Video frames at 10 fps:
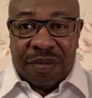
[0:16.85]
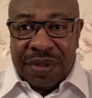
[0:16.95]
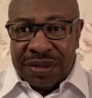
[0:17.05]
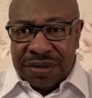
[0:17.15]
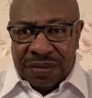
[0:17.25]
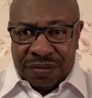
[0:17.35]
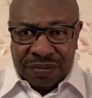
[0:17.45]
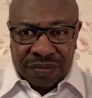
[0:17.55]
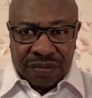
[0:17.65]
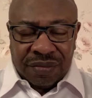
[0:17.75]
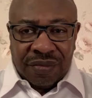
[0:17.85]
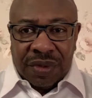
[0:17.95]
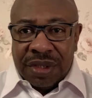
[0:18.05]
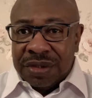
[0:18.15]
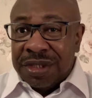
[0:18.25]
pistol.
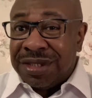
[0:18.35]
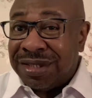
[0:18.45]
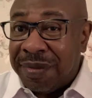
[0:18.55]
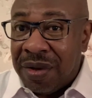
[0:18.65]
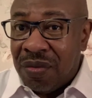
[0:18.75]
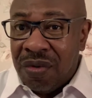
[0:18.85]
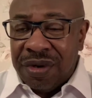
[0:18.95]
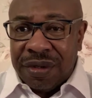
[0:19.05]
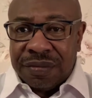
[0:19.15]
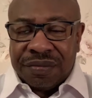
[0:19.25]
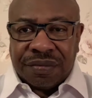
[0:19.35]
So this is about water.